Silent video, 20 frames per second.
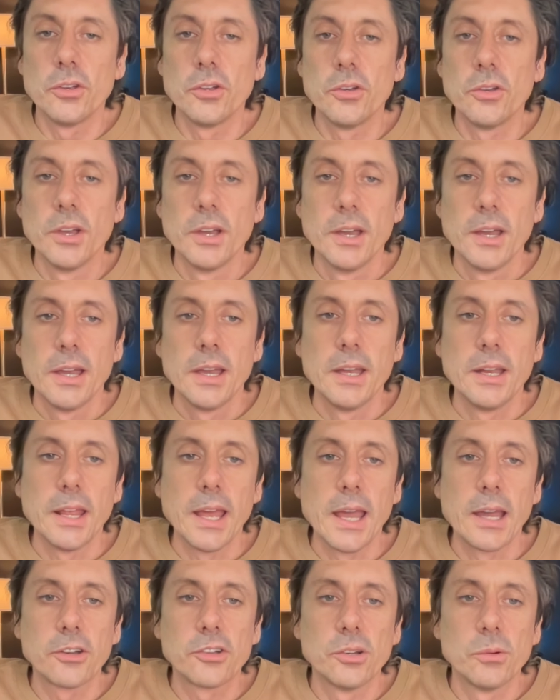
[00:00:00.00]
you in
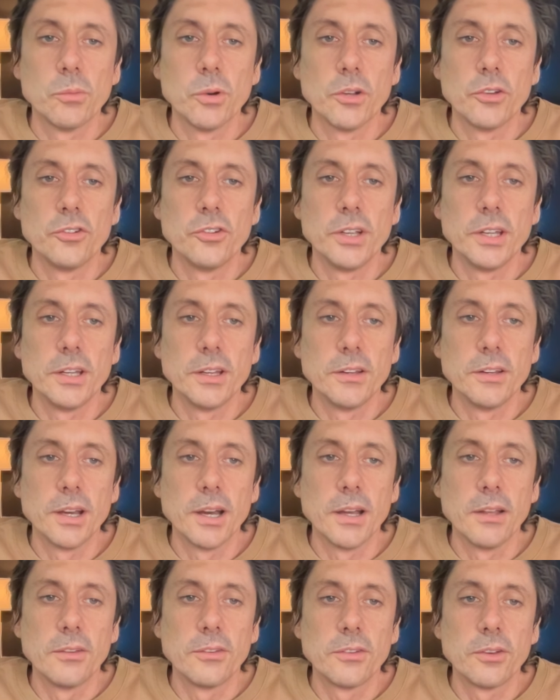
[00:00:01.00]
action what Jina
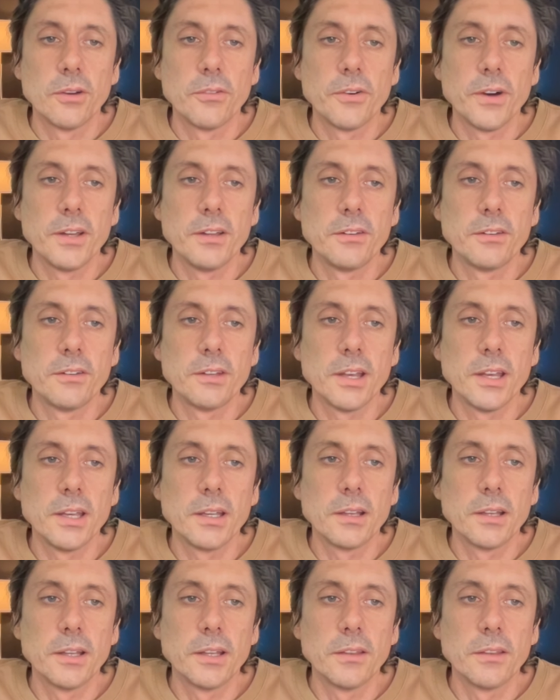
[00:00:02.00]
does. So if I just
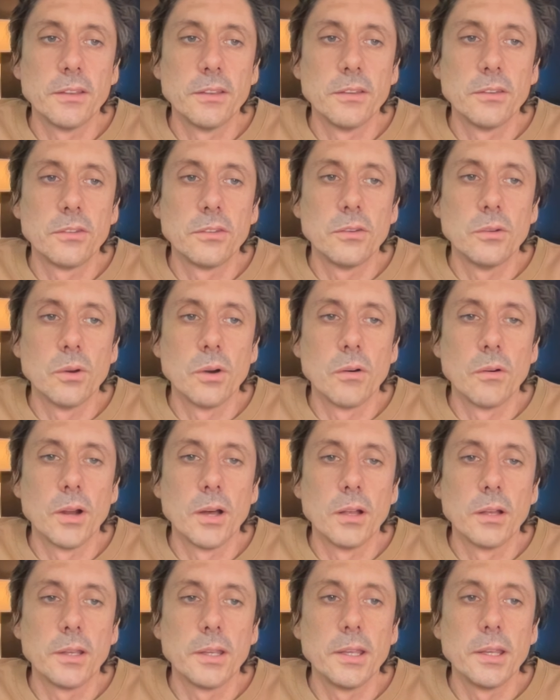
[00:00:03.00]
take like this
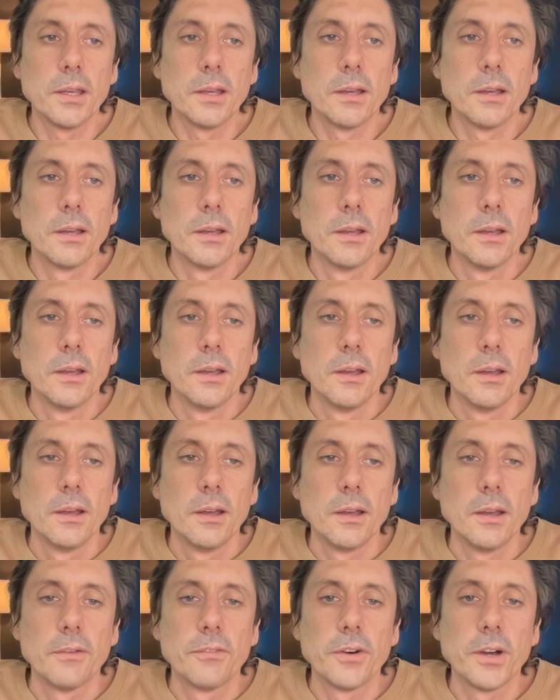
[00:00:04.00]
URL here,
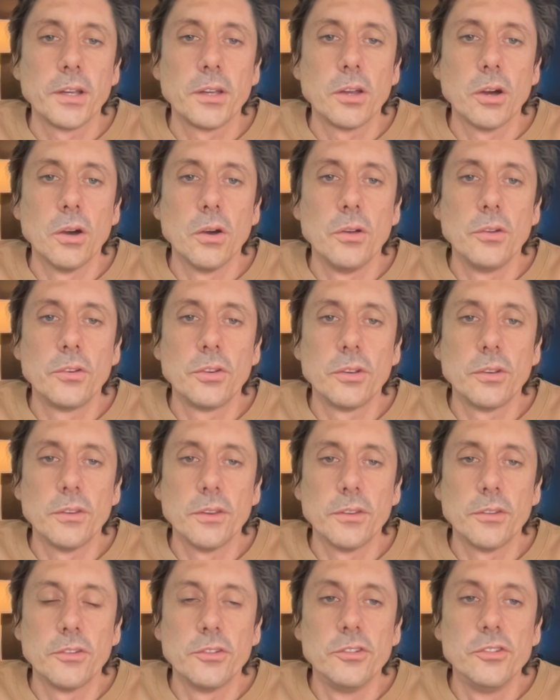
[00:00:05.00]
if I go to
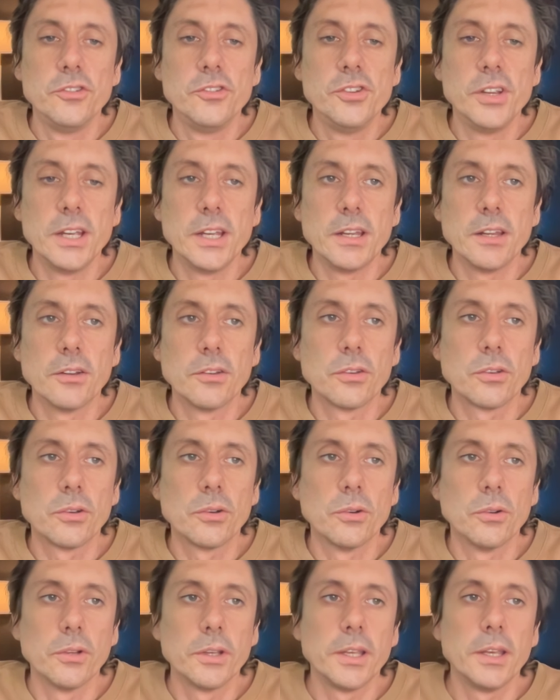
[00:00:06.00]
this Jina
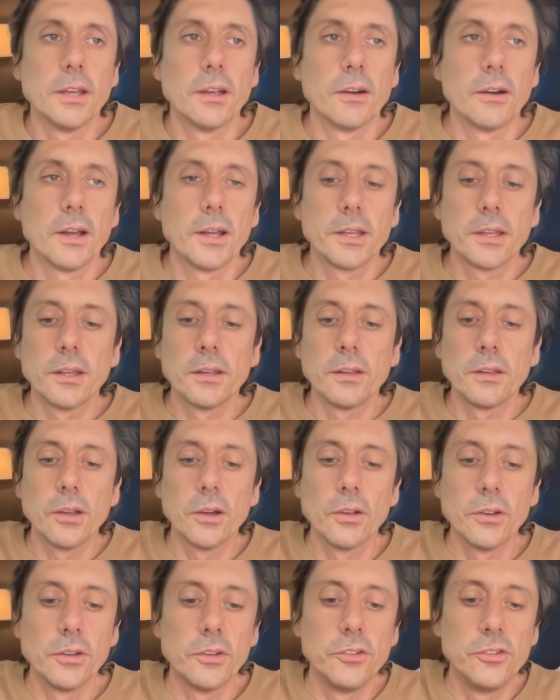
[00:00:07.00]
tool here, I can
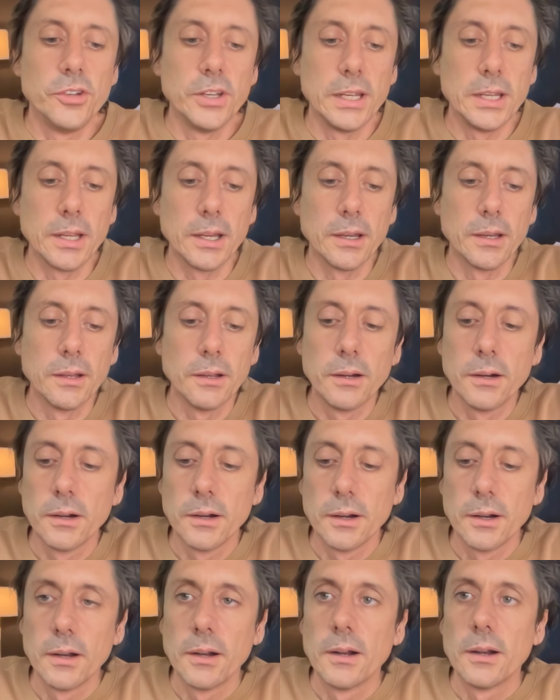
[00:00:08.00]
go to Jina
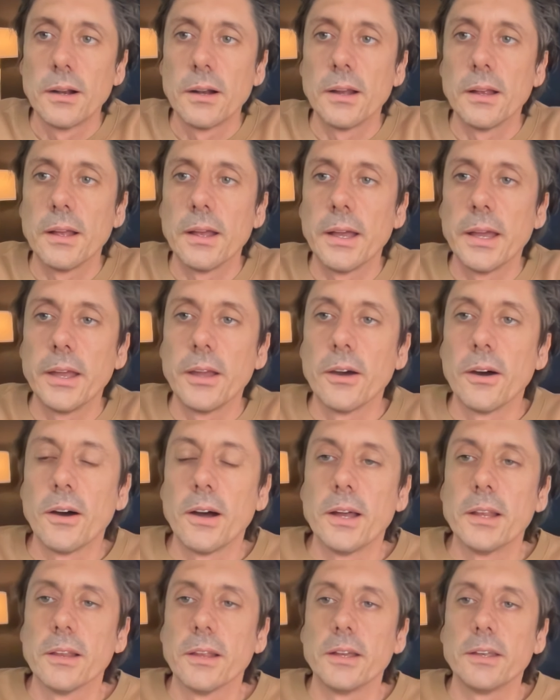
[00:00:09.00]

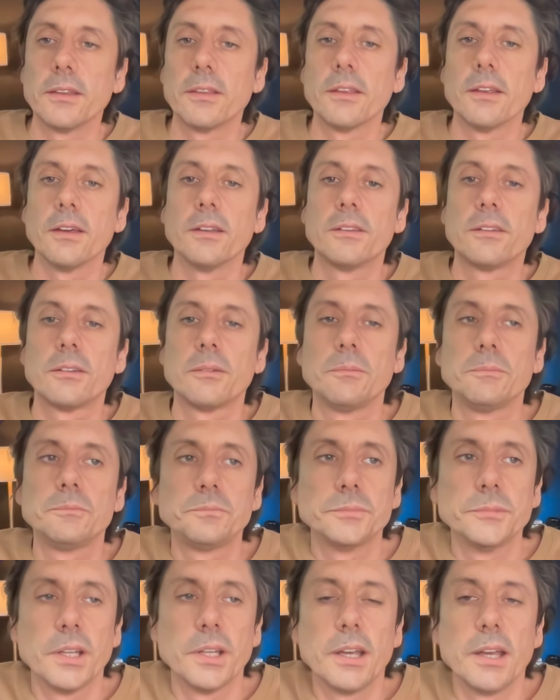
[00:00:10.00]
AI like this,
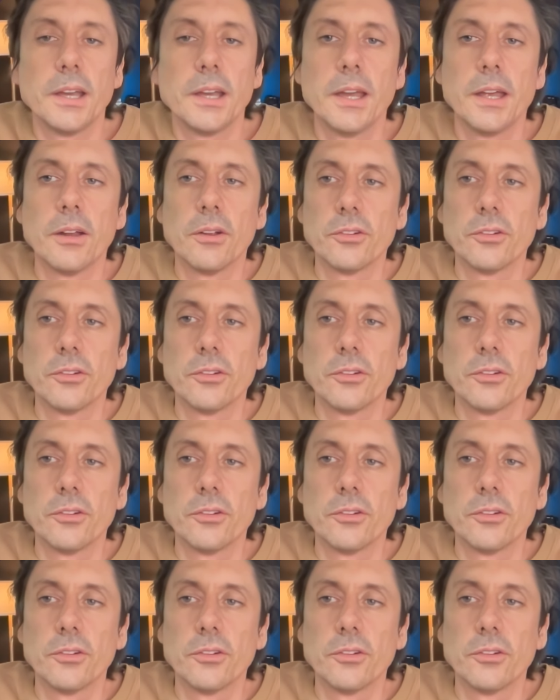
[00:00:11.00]
and